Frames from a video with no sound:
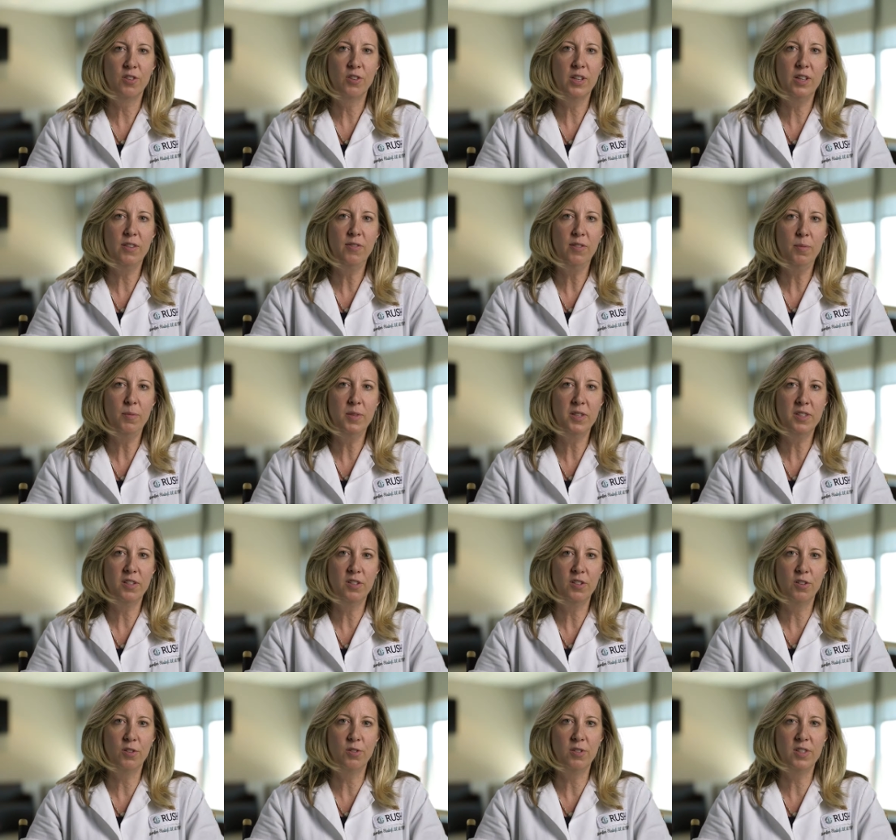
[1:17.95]
or even miss
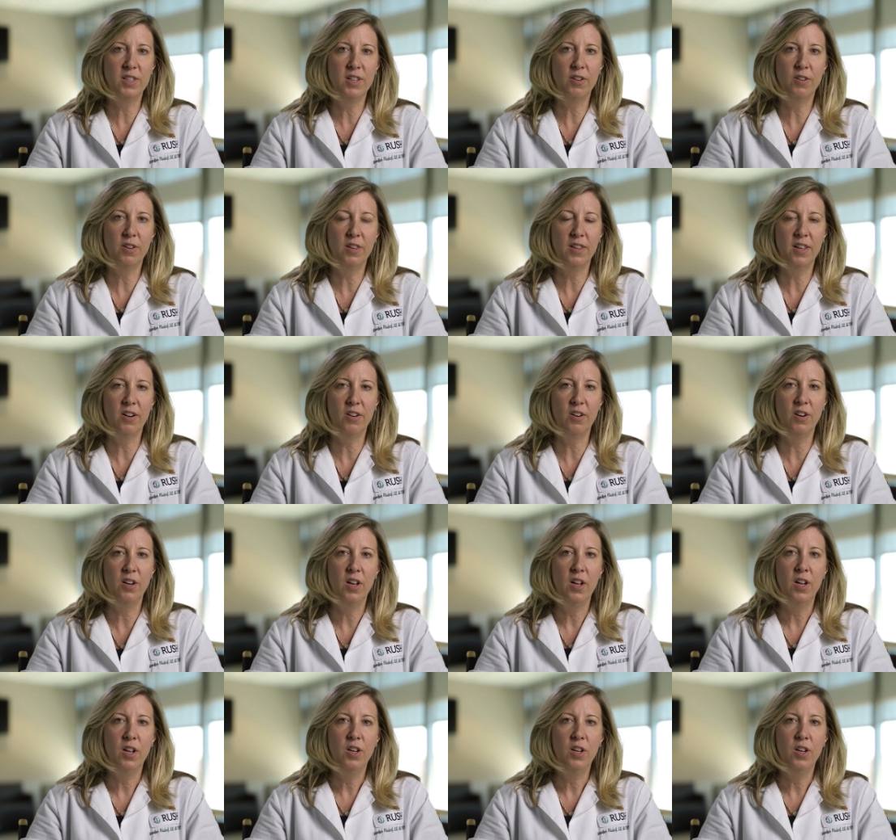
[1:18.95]
a dose here and there,